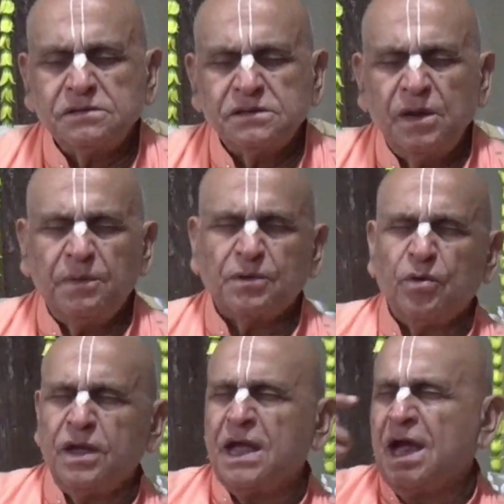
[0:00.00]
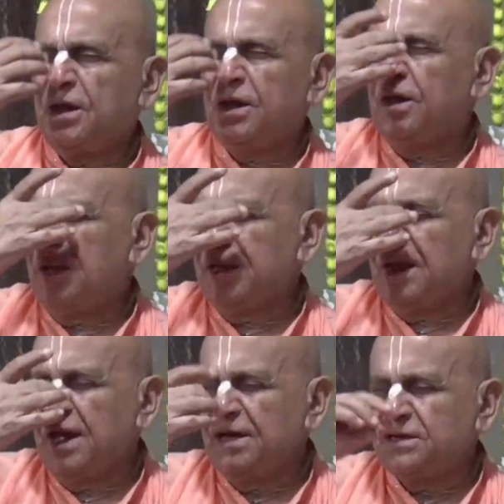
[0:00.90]
he was looking at in my
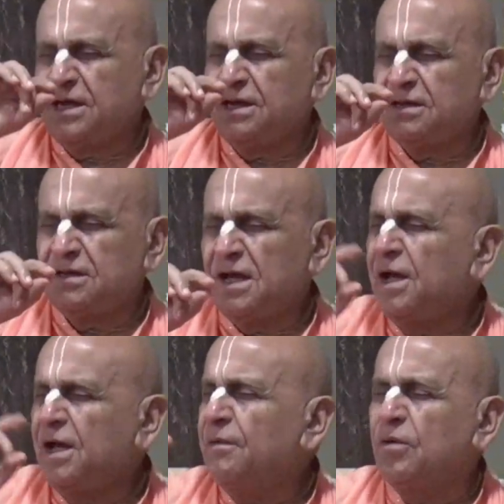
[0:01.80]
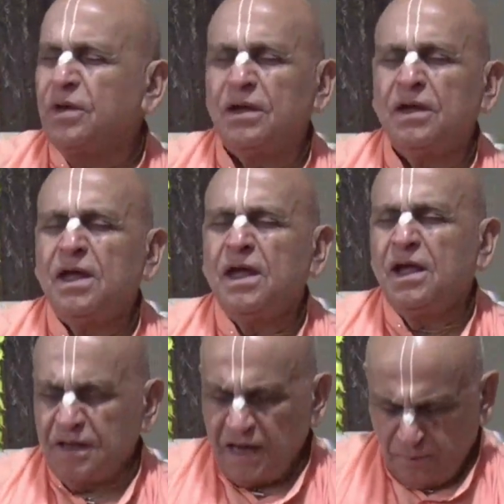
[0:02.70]
eyes, and I was looking.
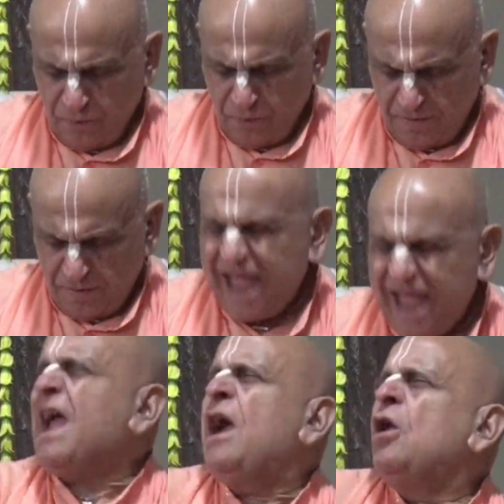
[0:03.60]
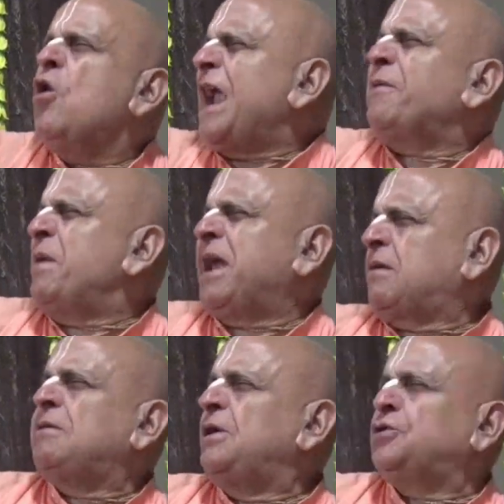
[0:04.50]
Then I put my, hey, look at me!
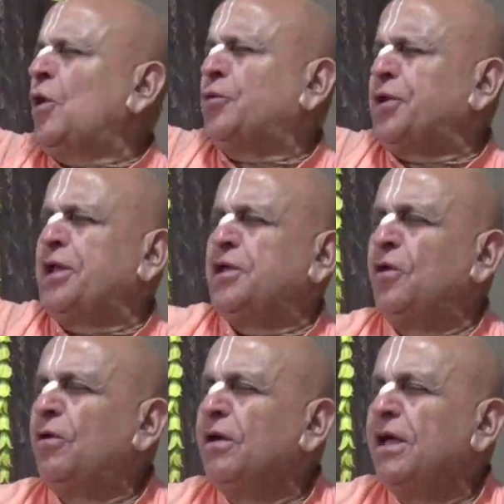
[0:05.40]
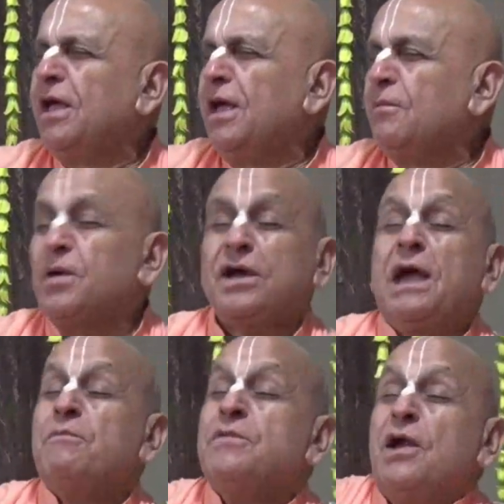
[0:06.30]
He shouted, because I
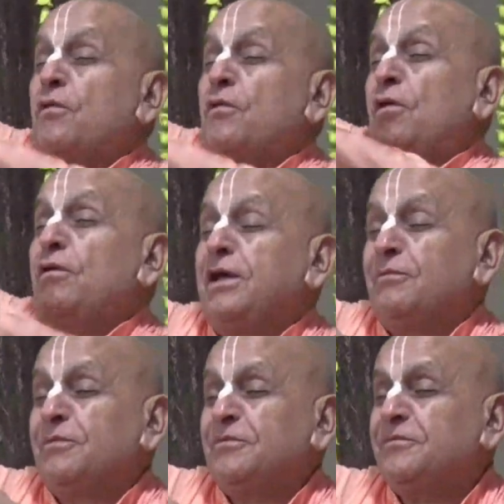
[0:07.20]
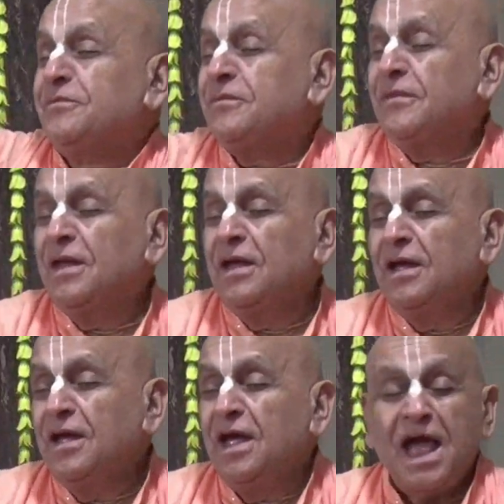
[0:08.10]
am not following him.
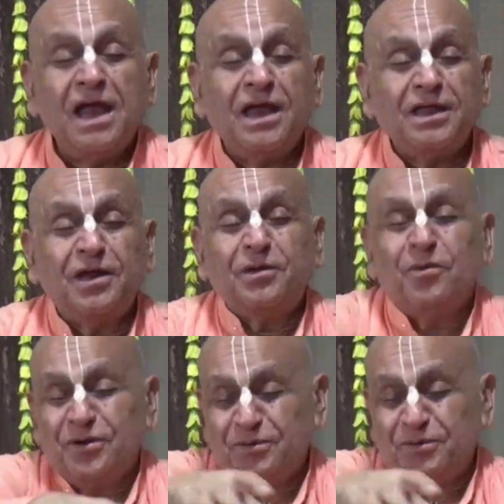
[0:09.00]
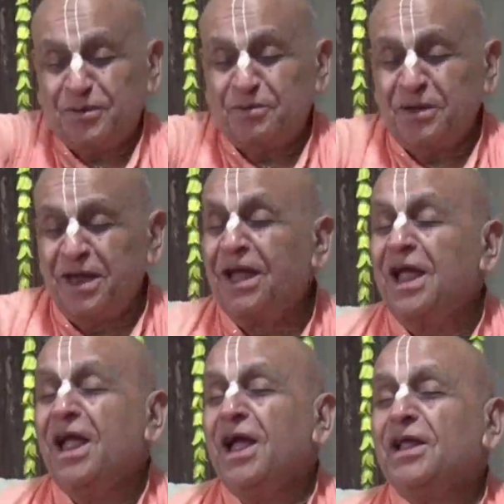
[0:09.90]
Another devotees with me,
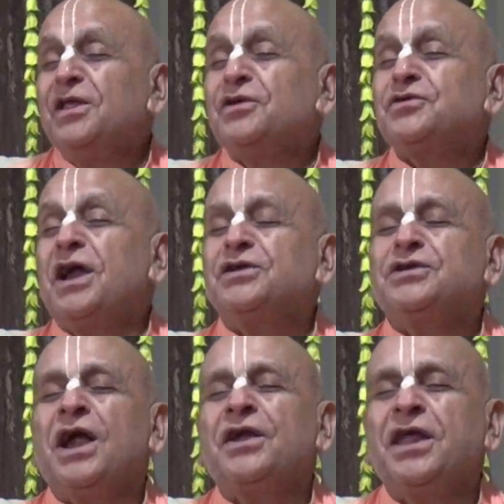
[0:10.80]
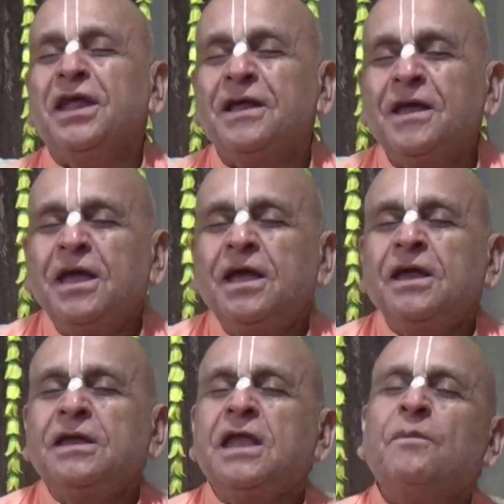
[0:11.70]
they started chanting,
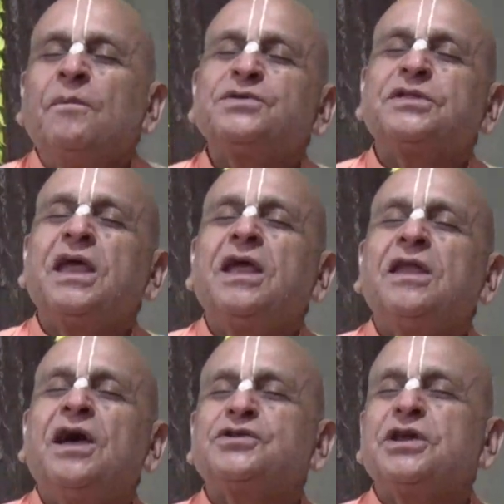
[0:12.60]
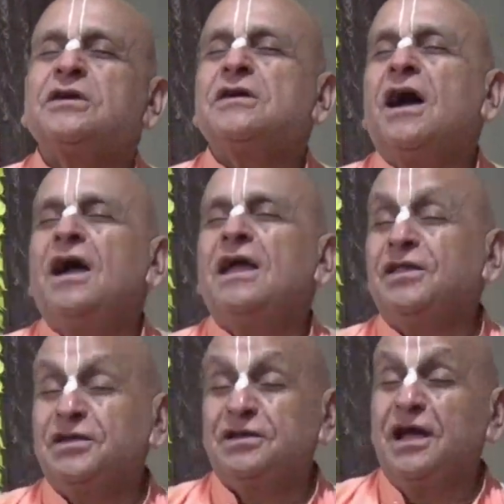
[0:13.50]
Namaste Narsinghaya,
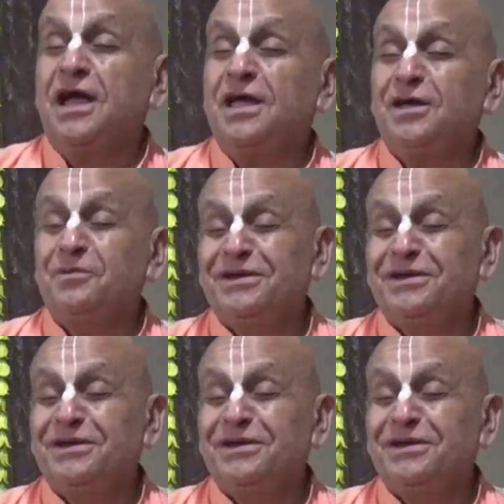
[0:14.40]
this guy,